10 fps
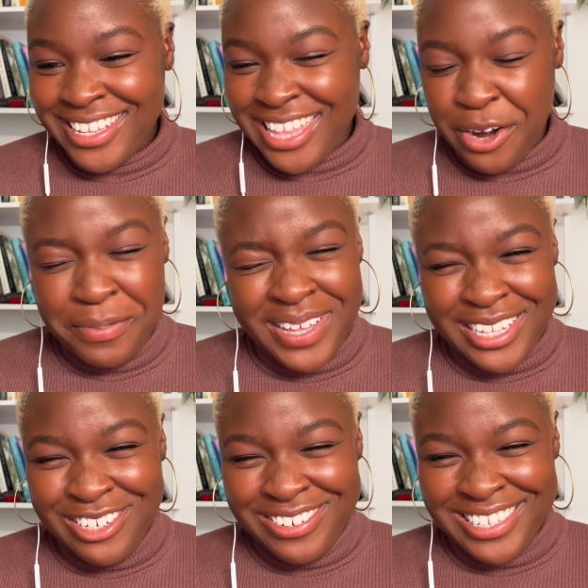That'll be
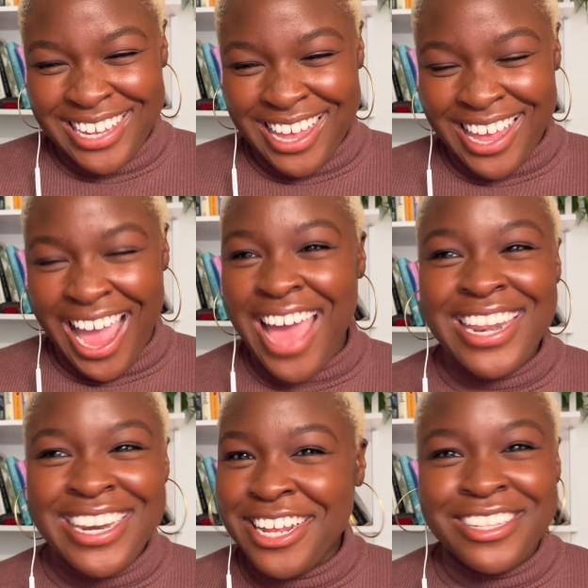interesting. I
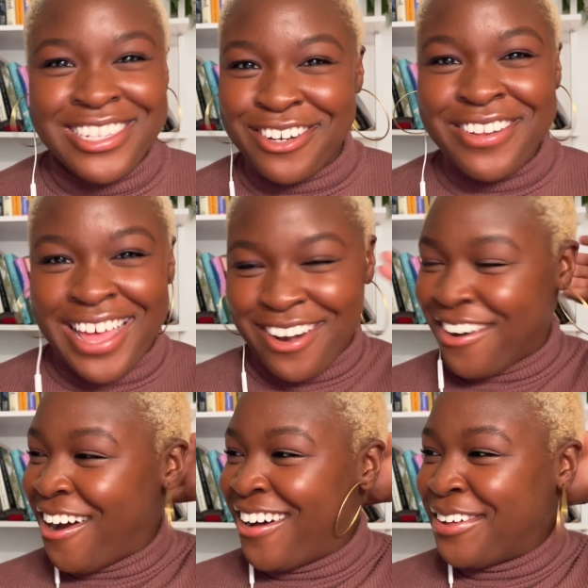didn't consider that at
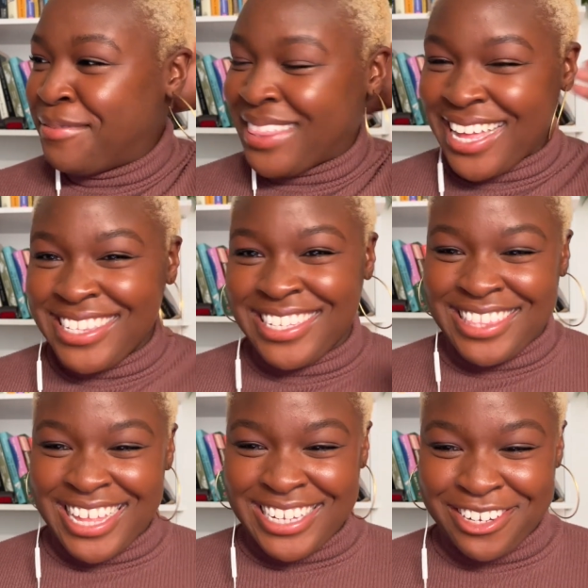all, but that's
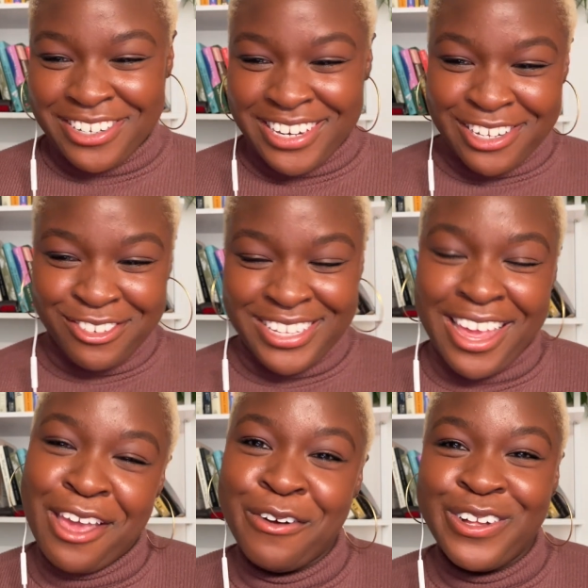actually an interesting
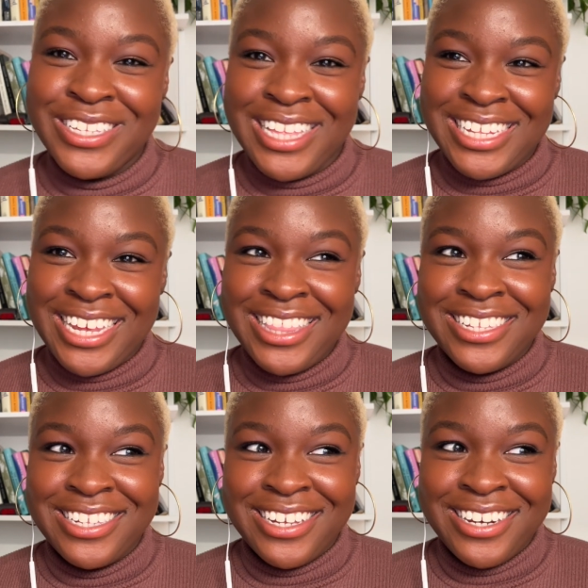angle to like take
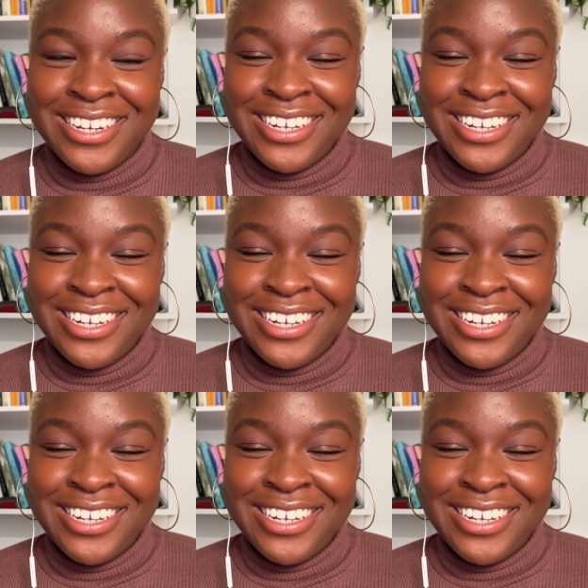this in.